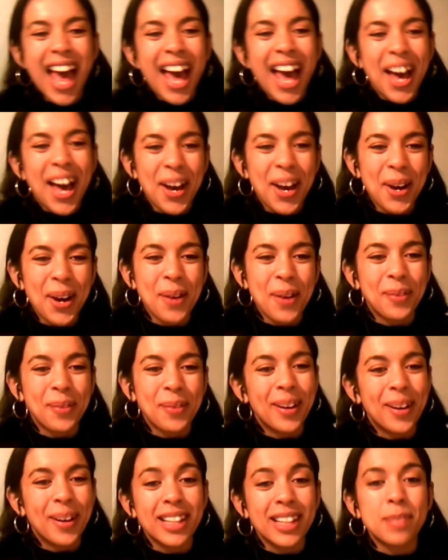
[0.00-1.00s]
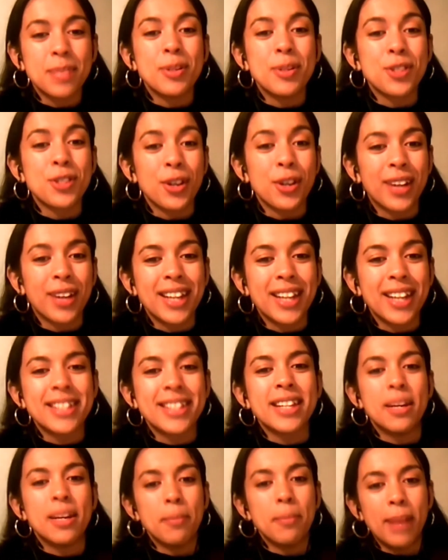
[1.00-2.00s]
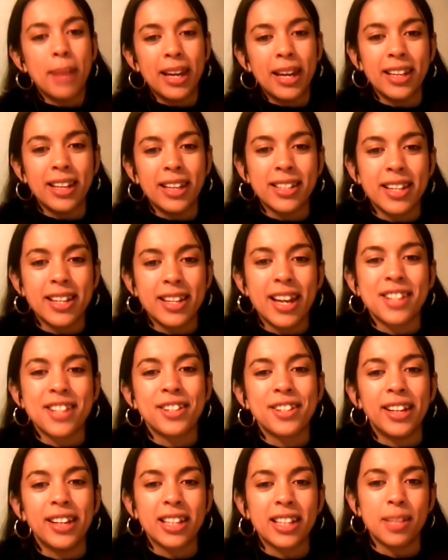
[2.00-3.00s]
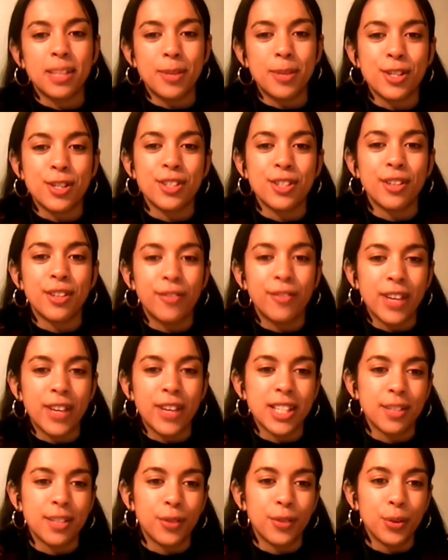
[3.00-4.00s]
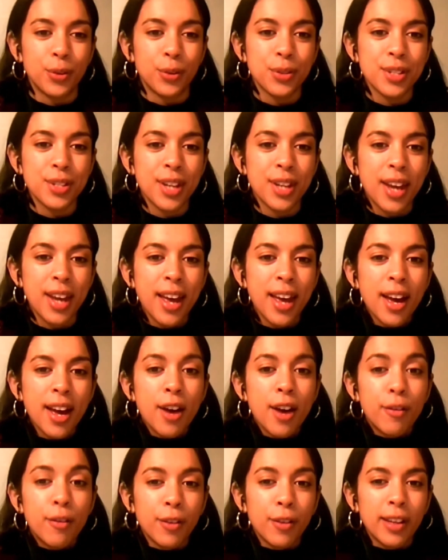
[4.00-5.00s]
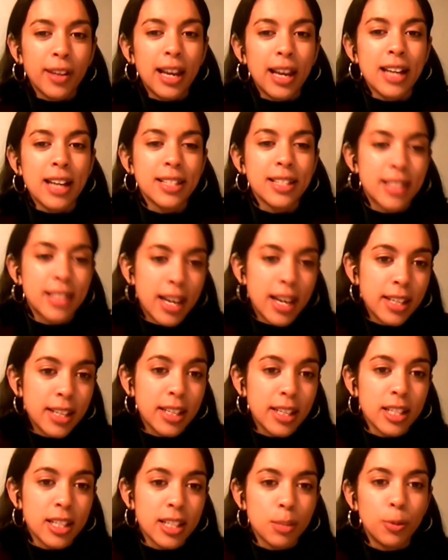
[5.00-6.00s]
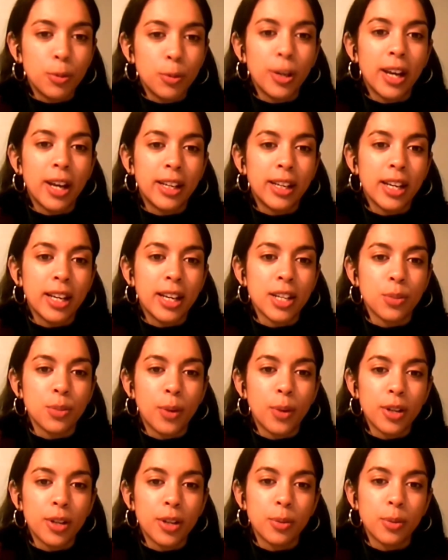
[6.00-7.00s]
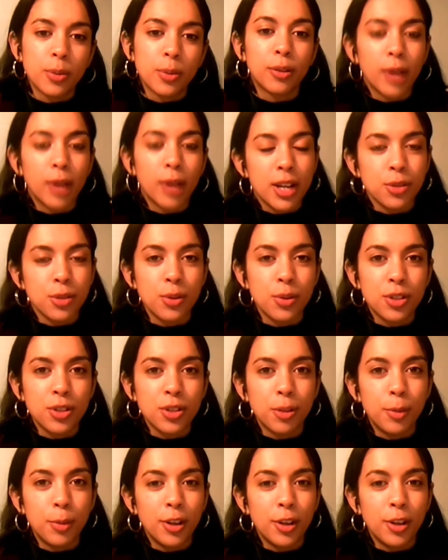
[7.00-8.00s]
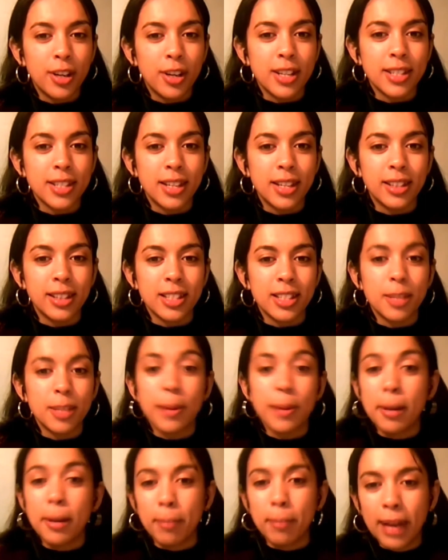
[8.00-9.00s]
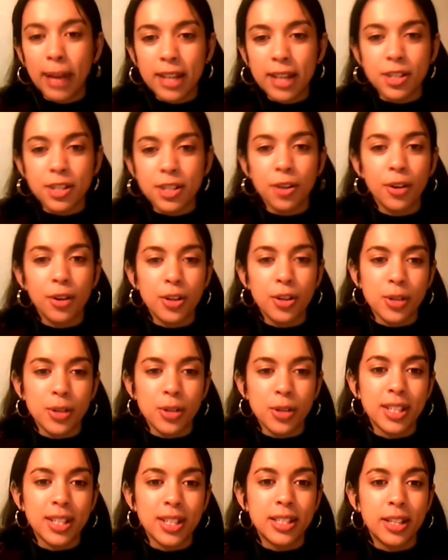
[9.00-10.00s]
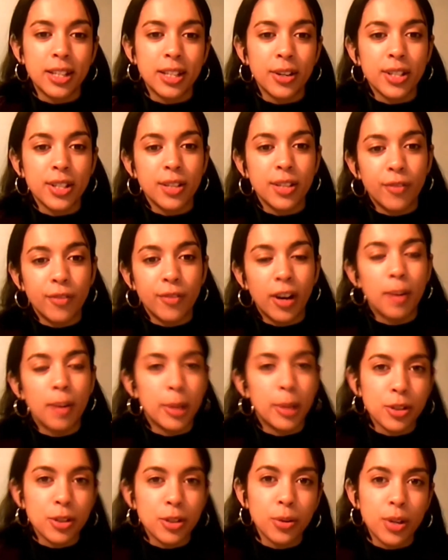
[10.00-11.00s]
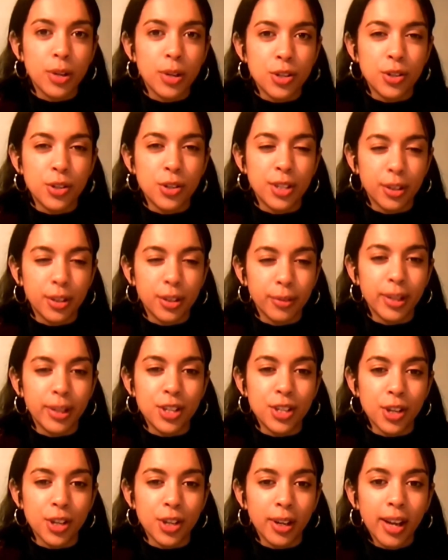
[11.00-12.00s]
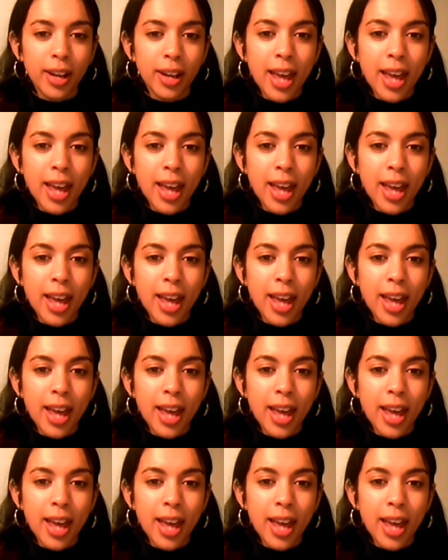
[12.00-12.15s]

Her work has been showcased in many international exhibitions and festivals. For the last 10 years, Rani has worked with grassroots communities in the Tibetan plateau addressing serious environmental issues in the region.